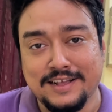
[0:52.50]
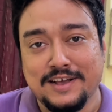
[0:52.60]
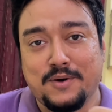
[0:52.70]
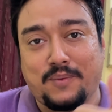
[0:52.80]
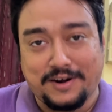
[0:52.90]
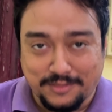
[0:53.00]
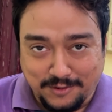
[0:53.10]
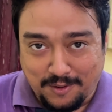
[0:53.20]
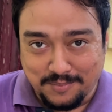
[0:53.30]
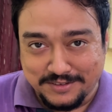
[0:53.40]
one of the
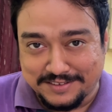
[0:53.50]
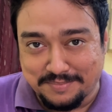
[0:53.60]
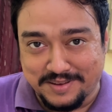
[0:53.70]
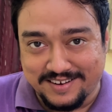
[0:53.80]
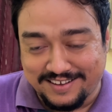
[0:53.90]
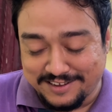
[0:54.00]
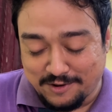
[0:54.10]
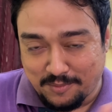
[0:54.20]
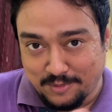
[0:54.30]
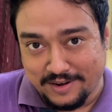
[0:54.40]
combos is a biryani
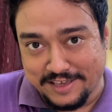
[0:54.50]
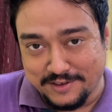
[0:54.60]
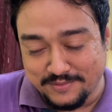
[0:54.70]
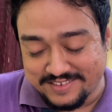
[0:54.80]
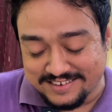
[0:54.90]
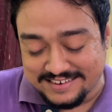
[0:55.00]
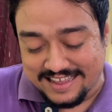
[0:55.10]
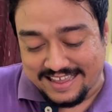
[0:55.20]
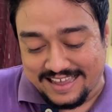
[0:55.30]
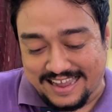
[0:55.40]
combo, like you've seen.
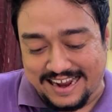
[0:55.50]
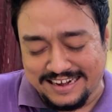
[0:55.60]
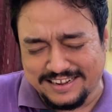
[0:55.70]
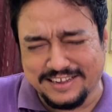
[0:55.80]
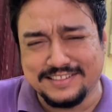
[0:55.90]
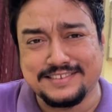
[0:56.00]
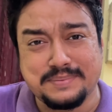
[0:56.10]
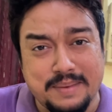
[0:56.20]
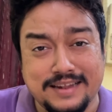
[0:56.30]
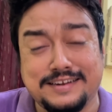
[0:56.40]
And it
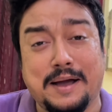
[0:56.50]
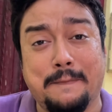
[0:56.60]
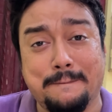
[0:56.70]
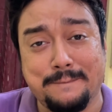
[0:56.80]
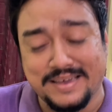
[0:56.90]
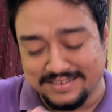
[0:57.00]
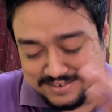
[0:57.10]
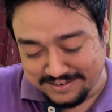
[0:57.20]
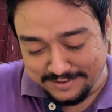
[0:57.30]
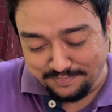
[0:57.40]
smelled amazing.
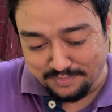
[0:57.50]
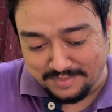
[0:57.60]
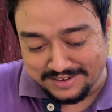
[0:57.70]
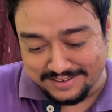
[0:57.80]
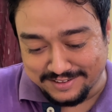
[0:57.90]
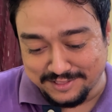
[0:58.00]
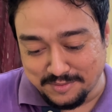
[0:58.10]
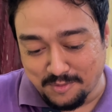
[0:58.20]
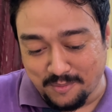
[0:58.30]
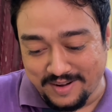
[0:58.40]
The
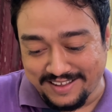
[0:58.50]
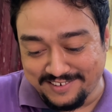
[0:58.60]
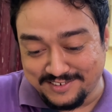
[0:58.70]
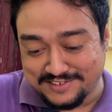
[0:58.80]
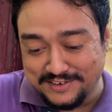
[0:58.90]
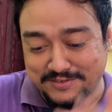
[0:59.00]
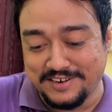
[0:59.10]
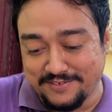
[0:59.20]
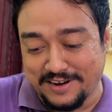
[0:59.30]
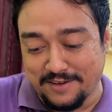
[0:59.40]
moment I received it,
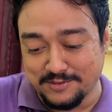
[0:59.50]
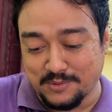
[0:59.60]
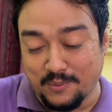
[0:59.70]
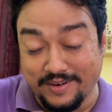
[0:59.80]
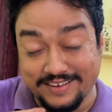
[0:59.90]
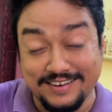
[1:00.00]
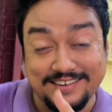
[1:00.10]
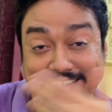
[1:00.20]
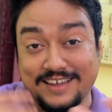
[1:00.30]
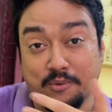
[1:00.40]
when I was holding it, oi